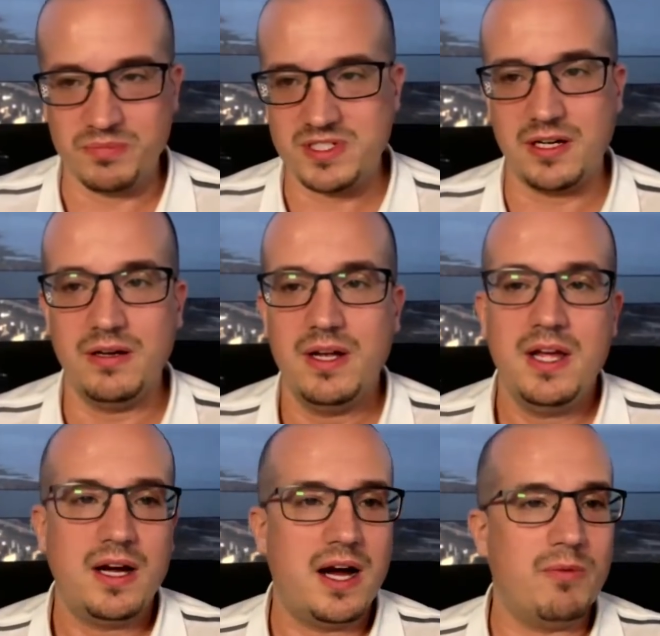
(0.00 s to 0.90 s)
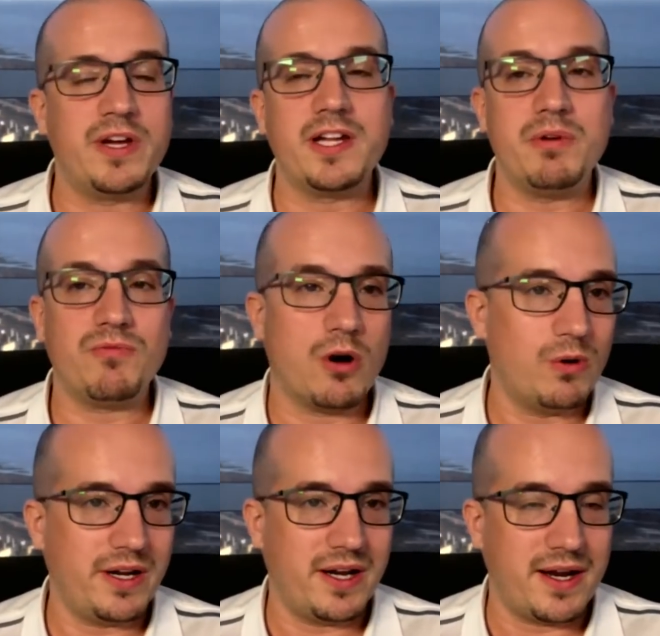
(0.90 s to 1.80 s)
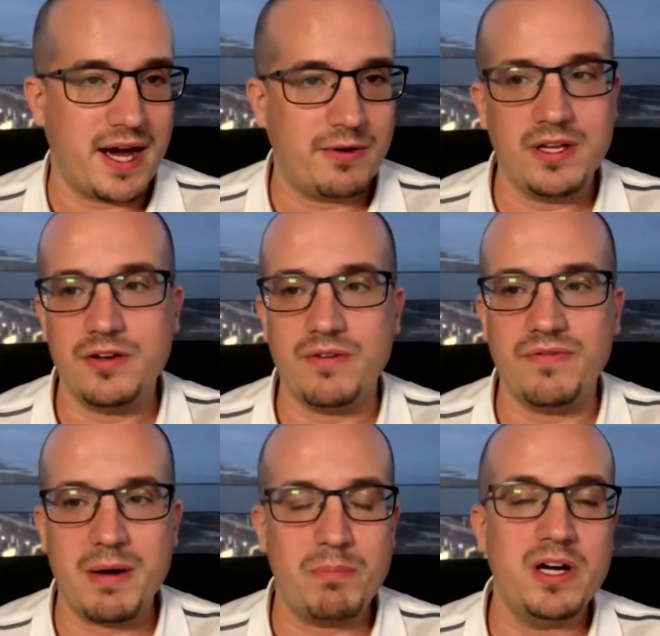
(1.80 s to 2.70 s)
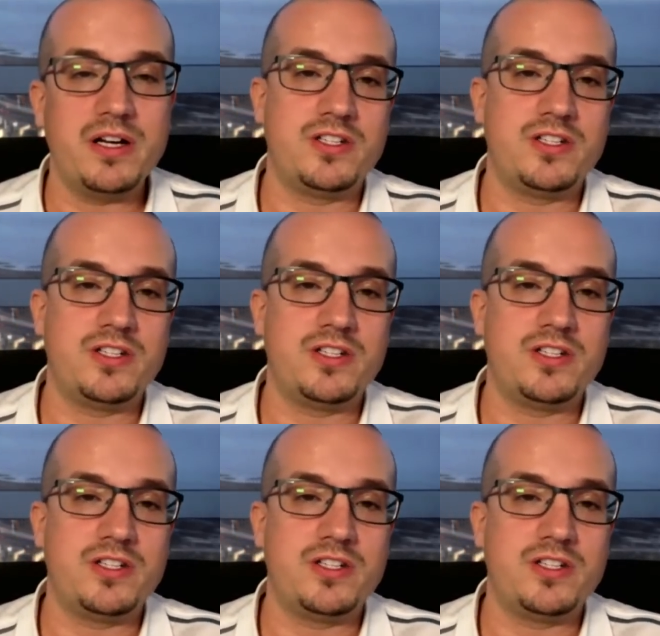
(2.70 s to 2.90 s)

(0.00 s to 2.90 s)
So we're going to be rolling that out in November.